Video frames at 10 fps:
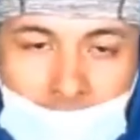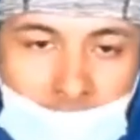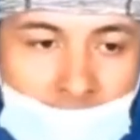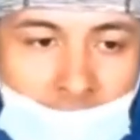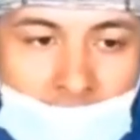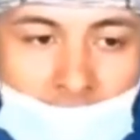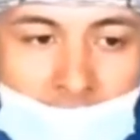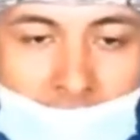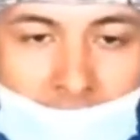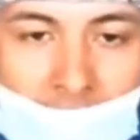guys over
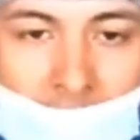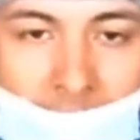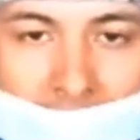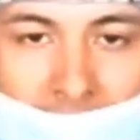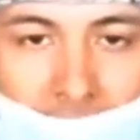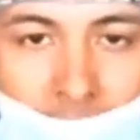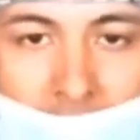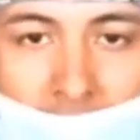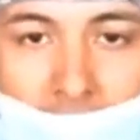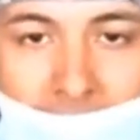here, asking them what's their
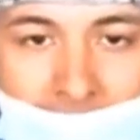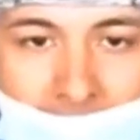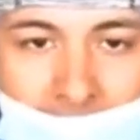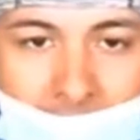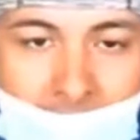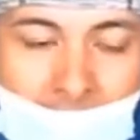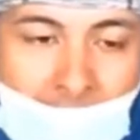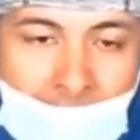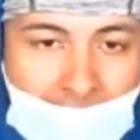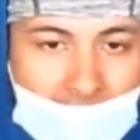mindset,
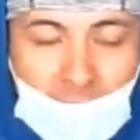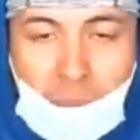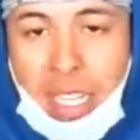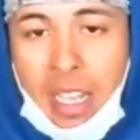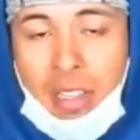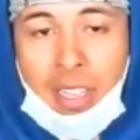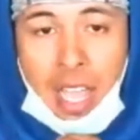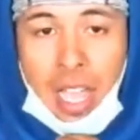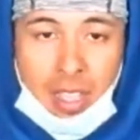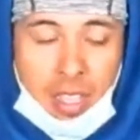has helped me out a
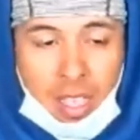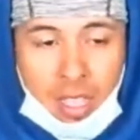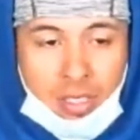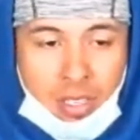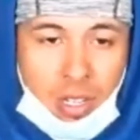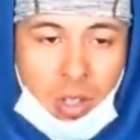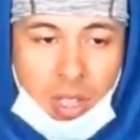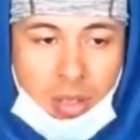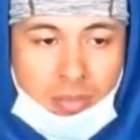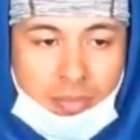lot.
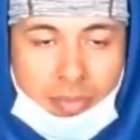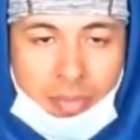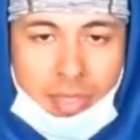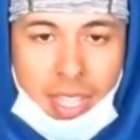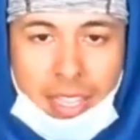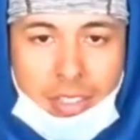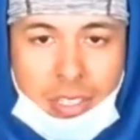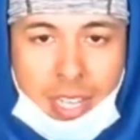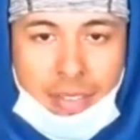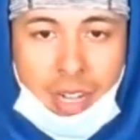So yeah, just
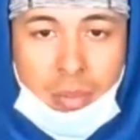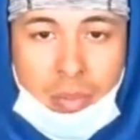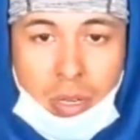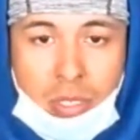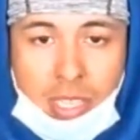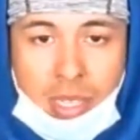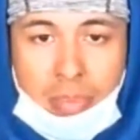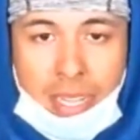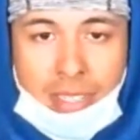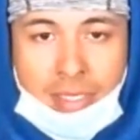having an approach at the
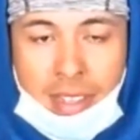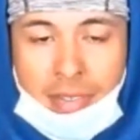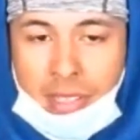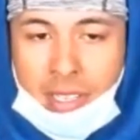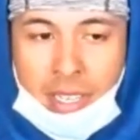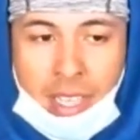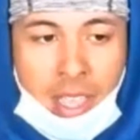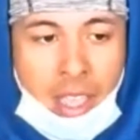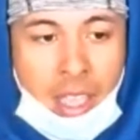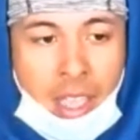plate is definitely
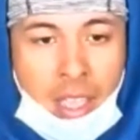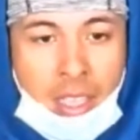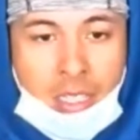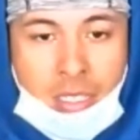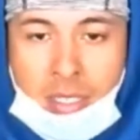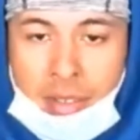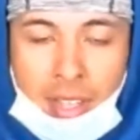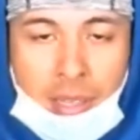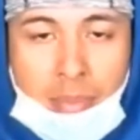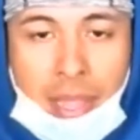has
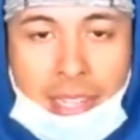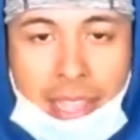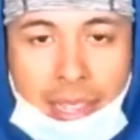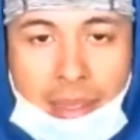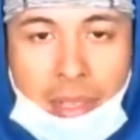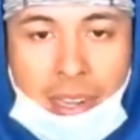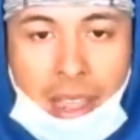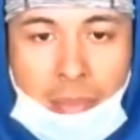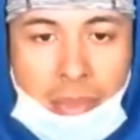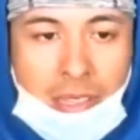developed my game, and
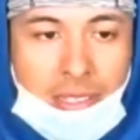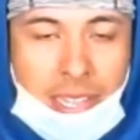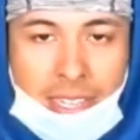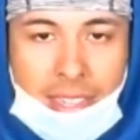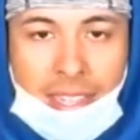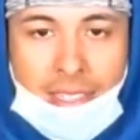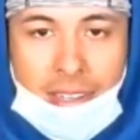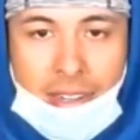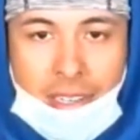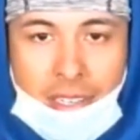I've been taking that
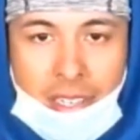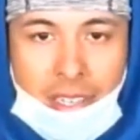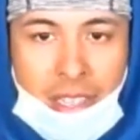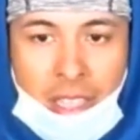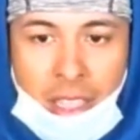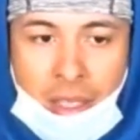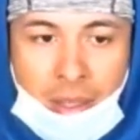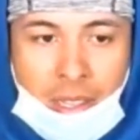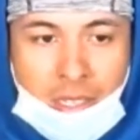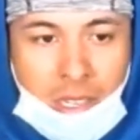seriously,
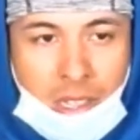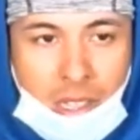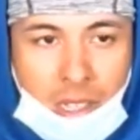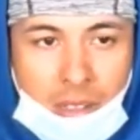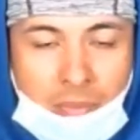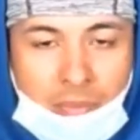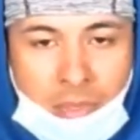because a